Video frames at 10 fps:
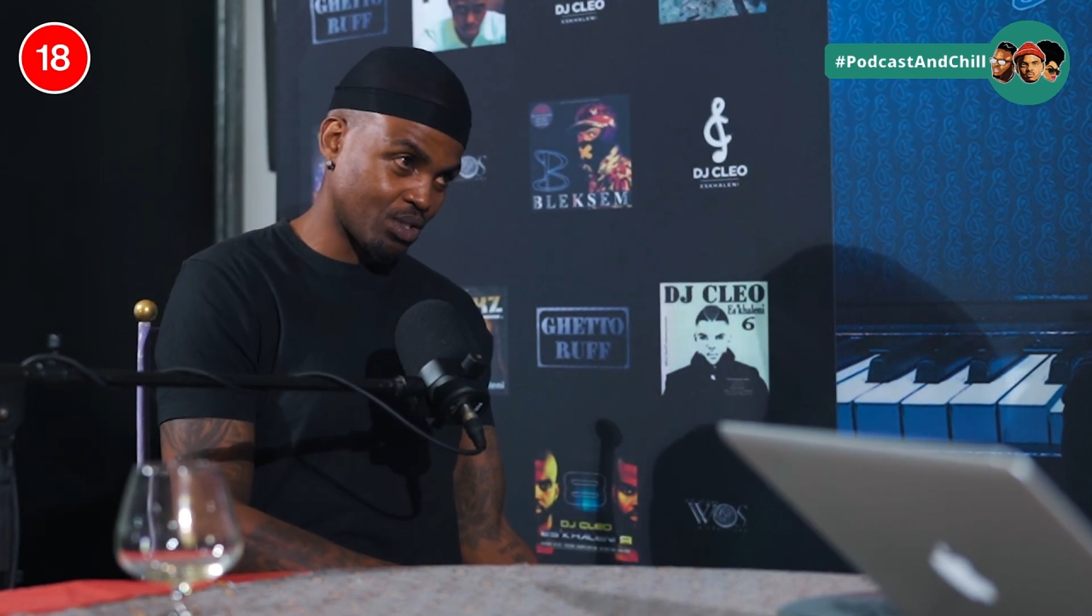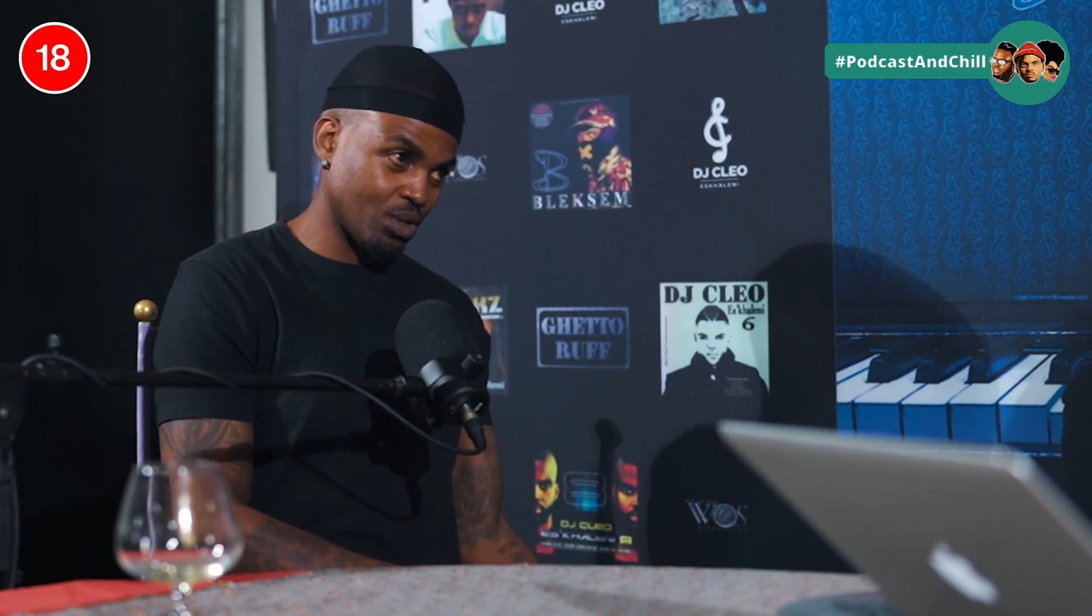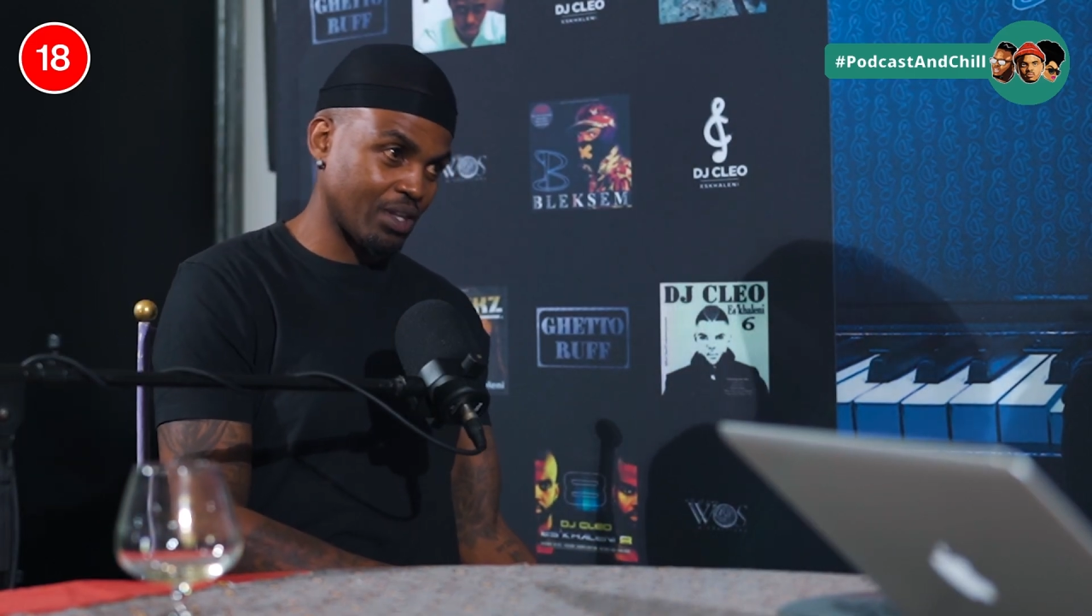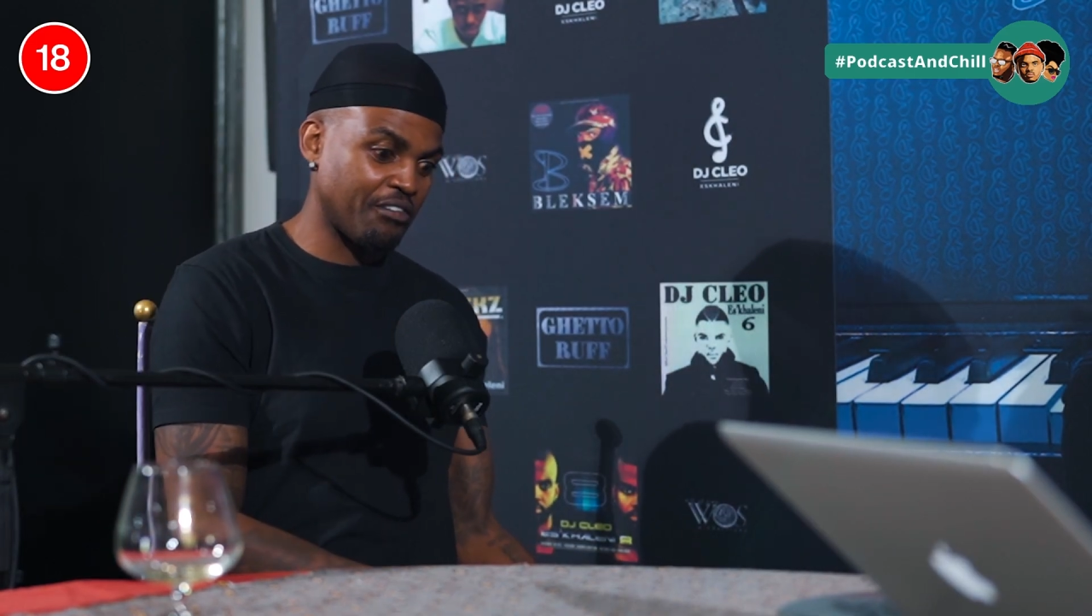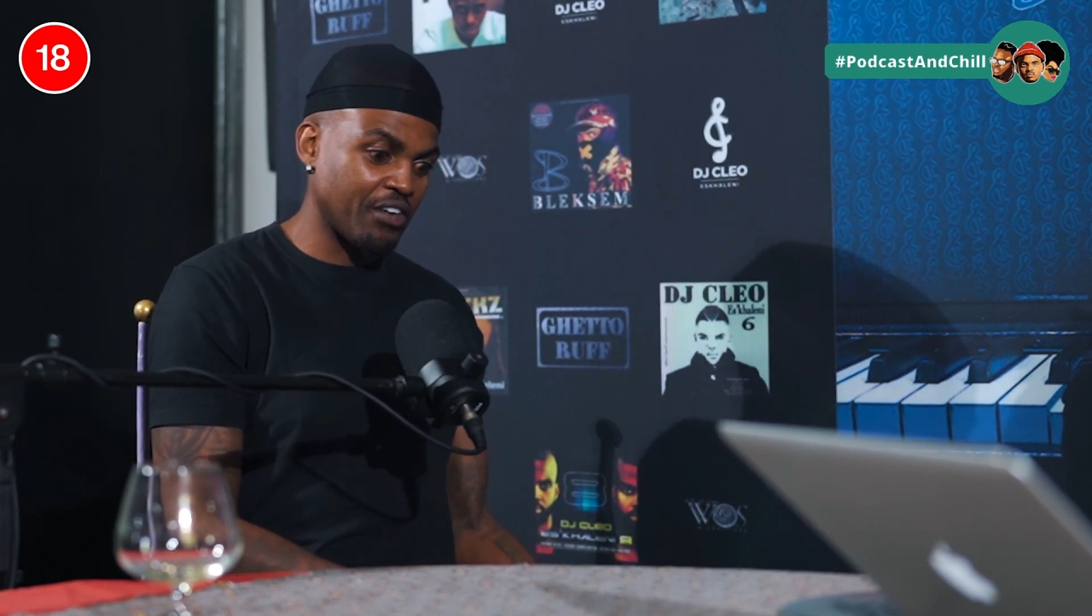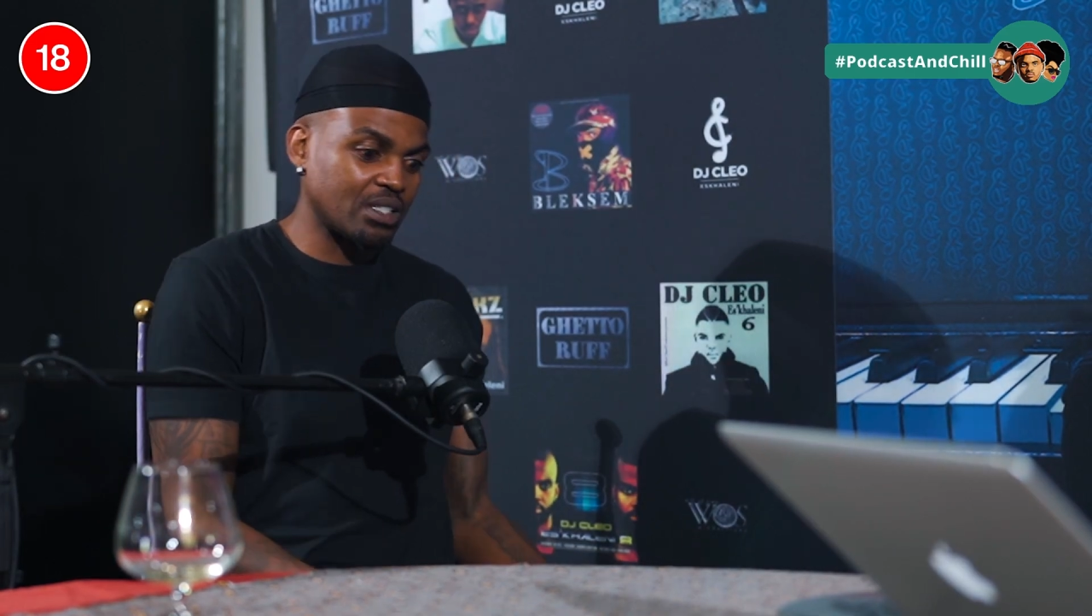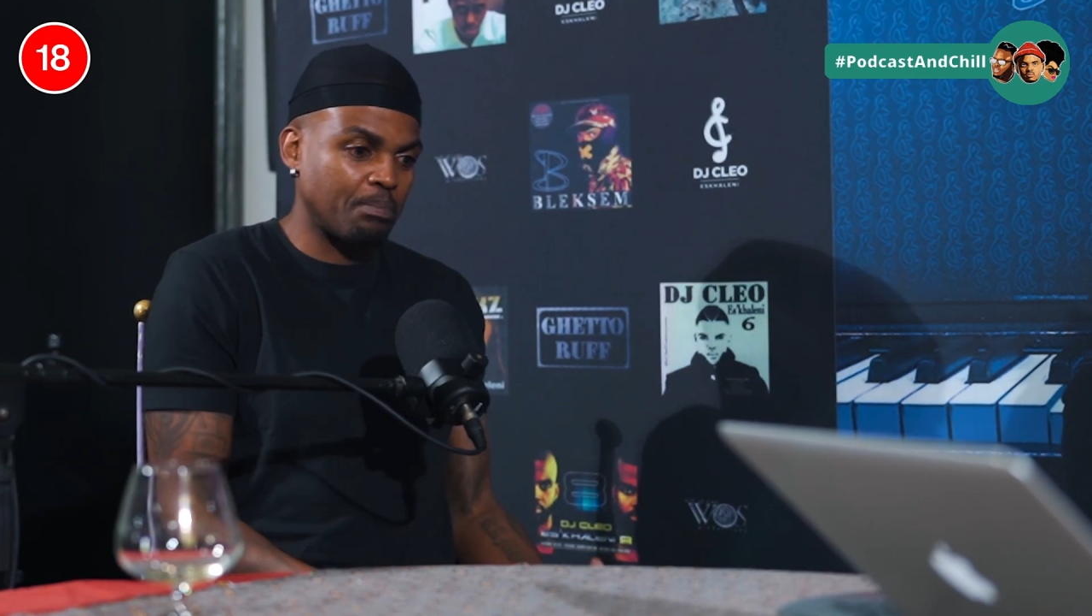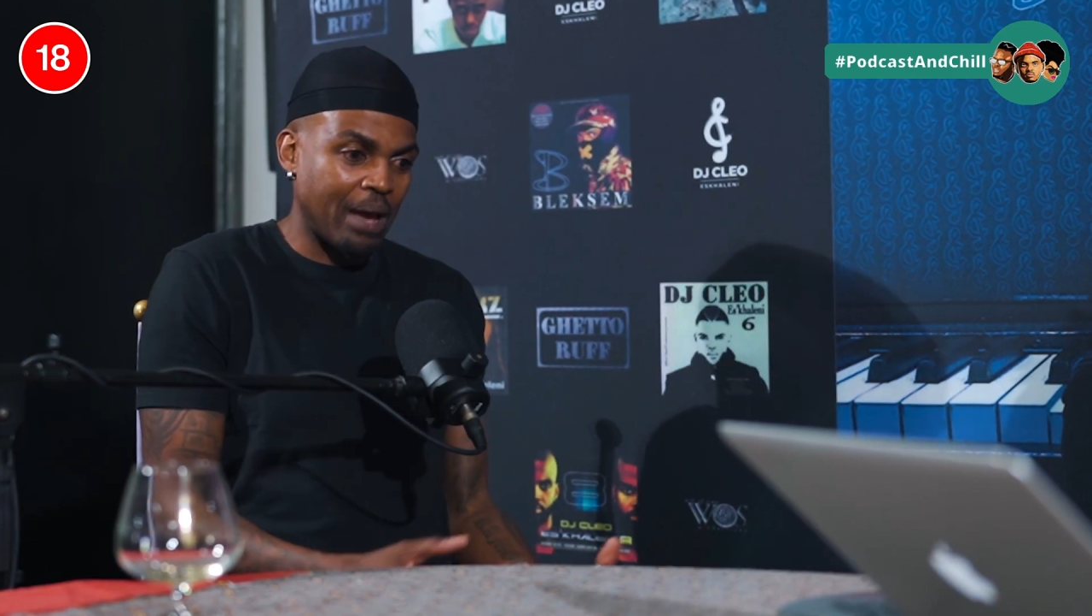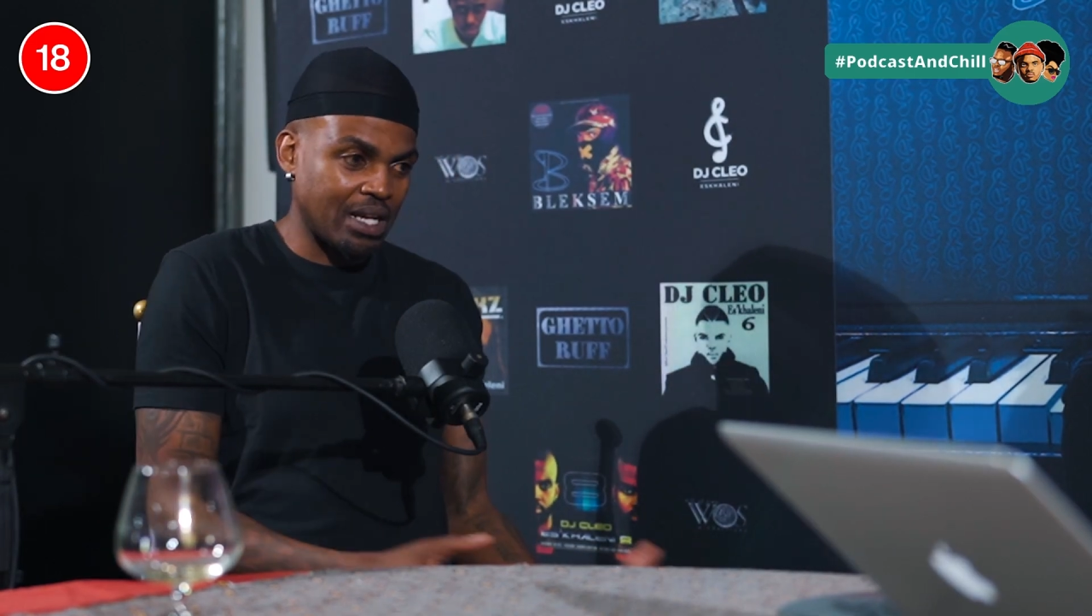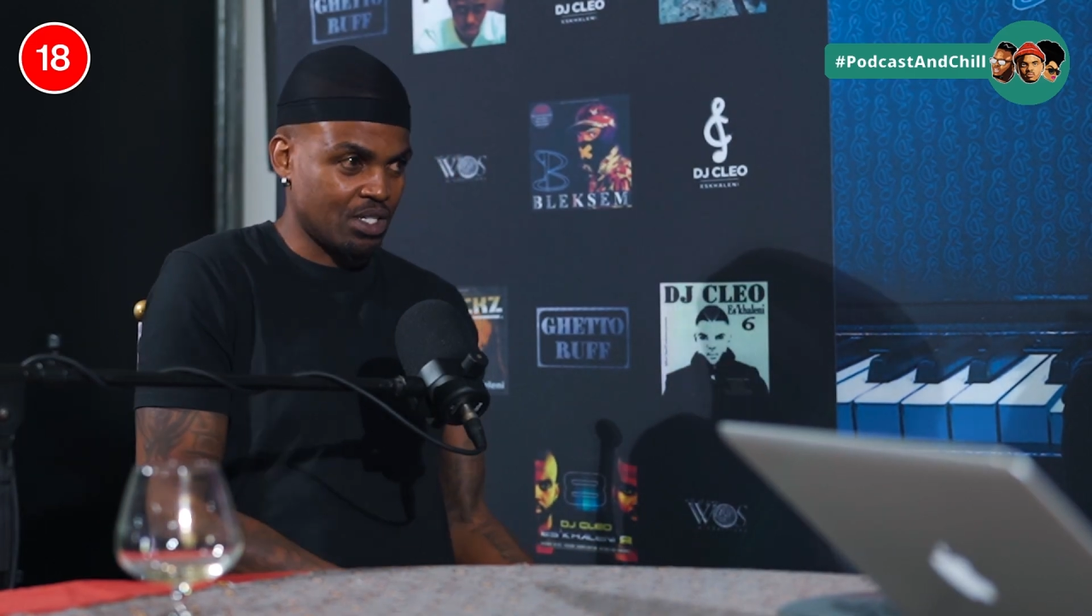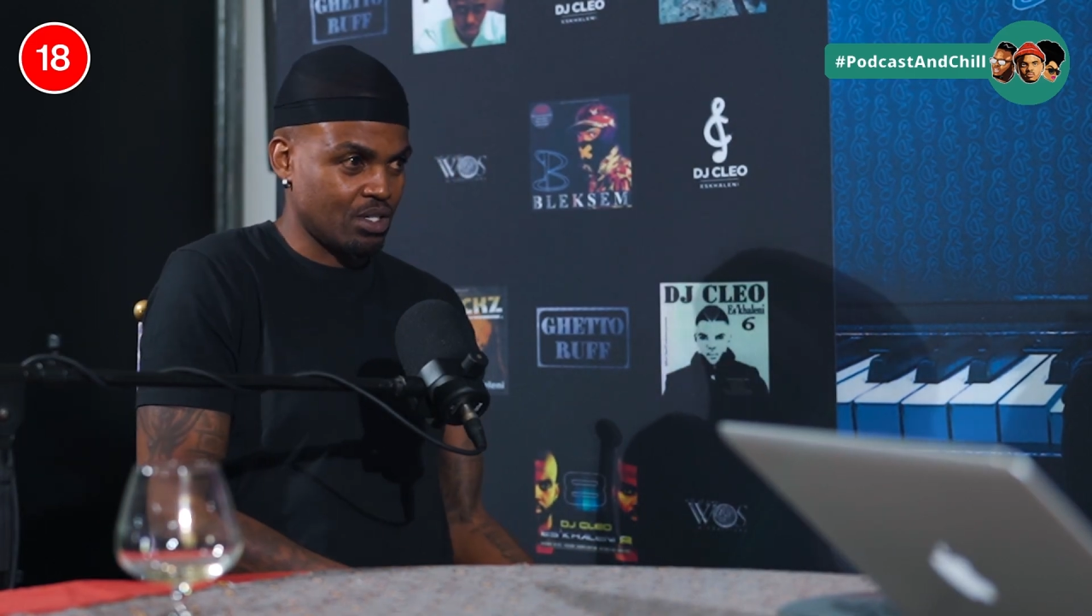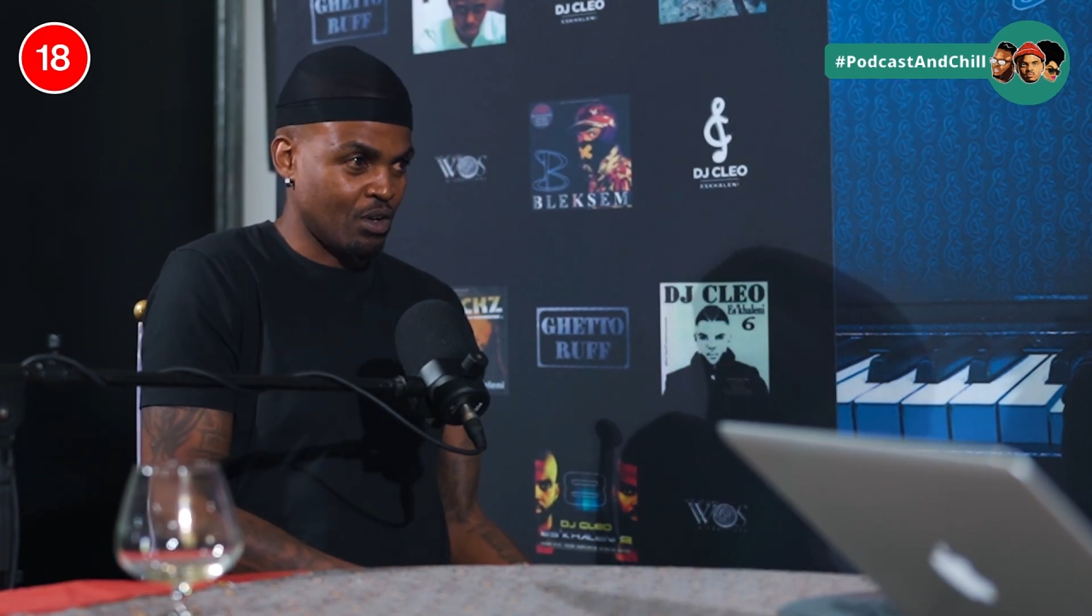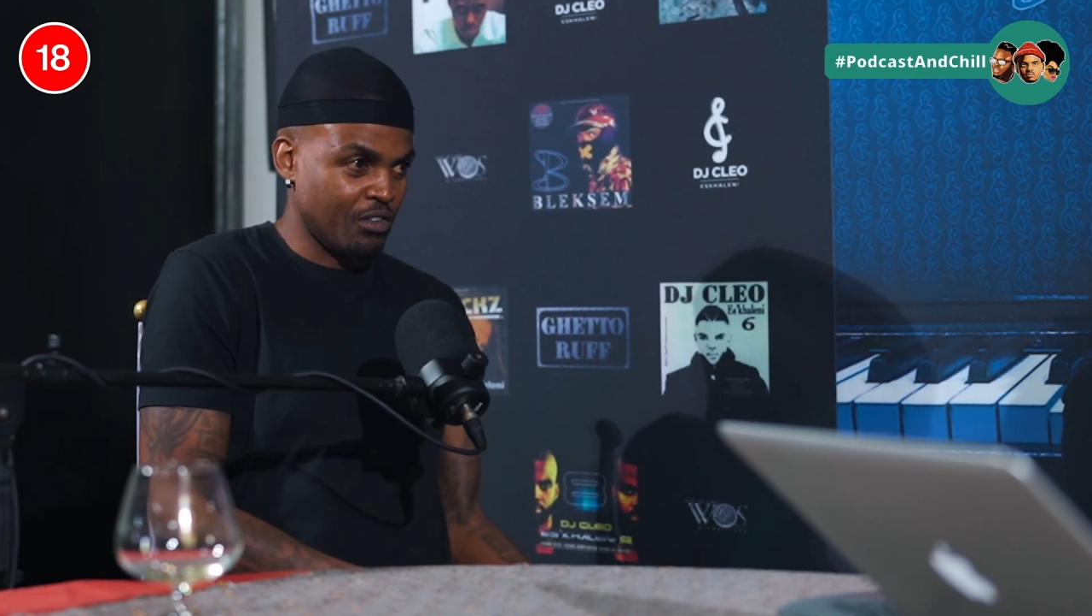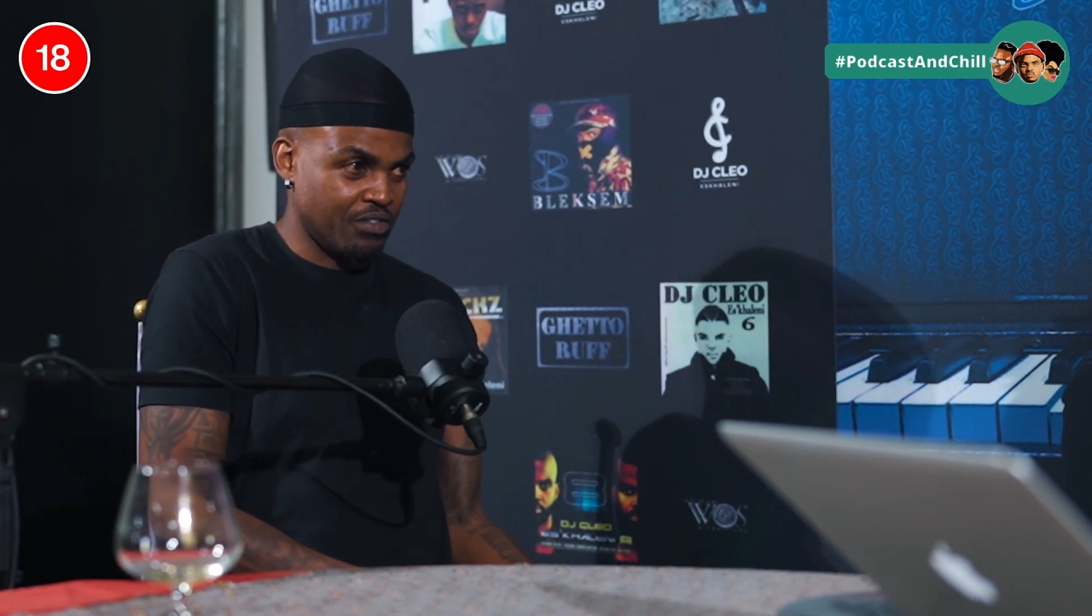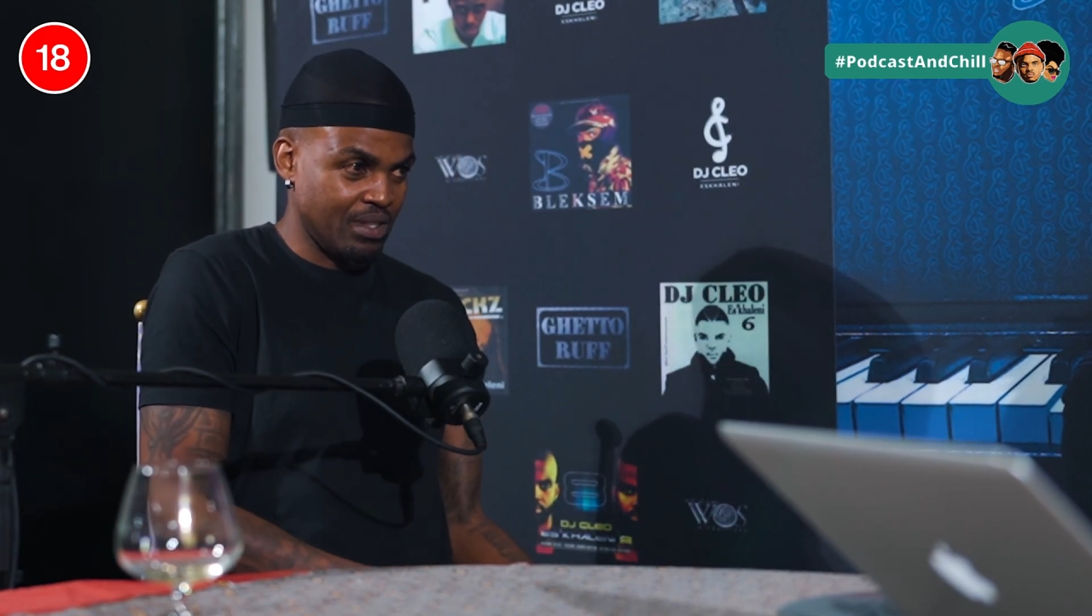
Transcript: So the first batch of the